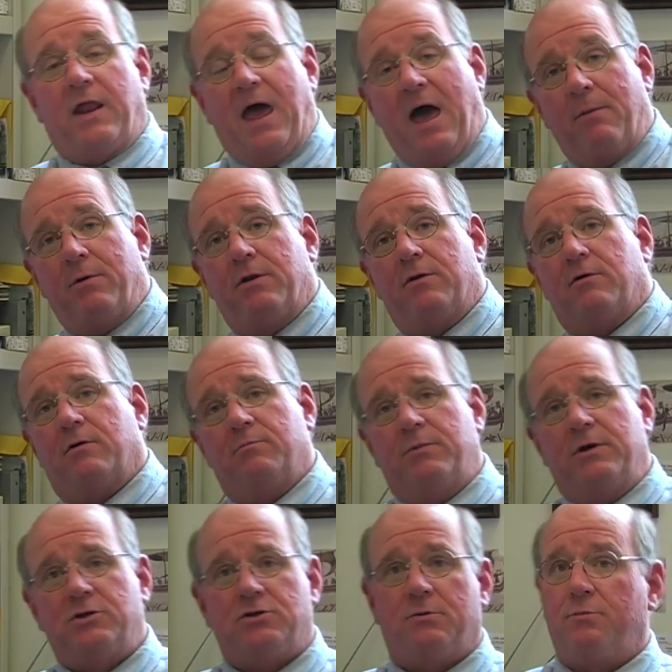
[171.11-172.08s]
abbot or a
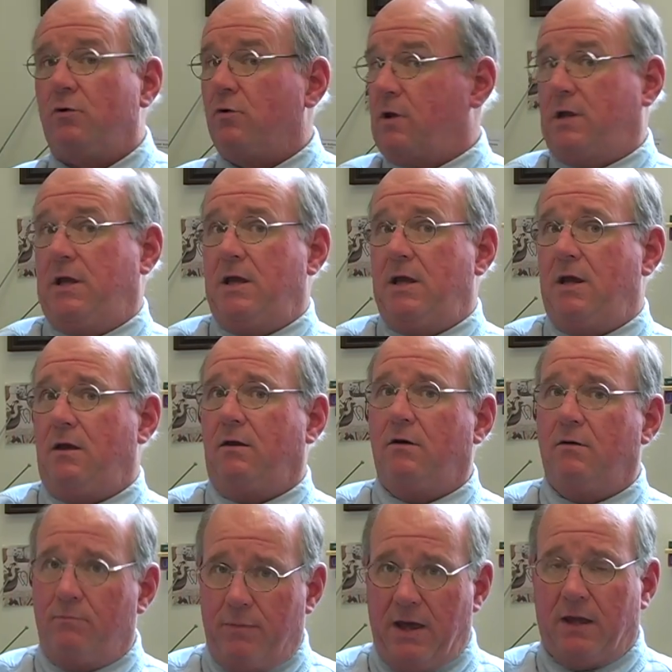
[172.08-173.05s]
bishop or a king,
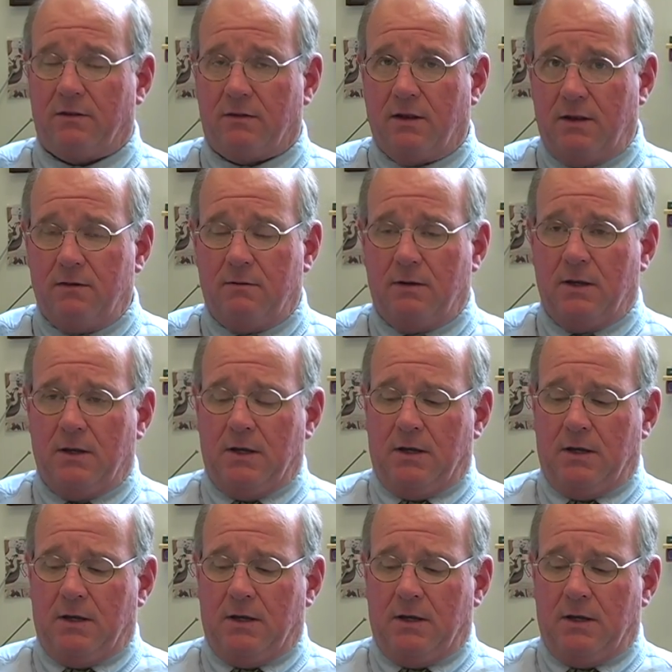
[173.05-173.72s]
you bet they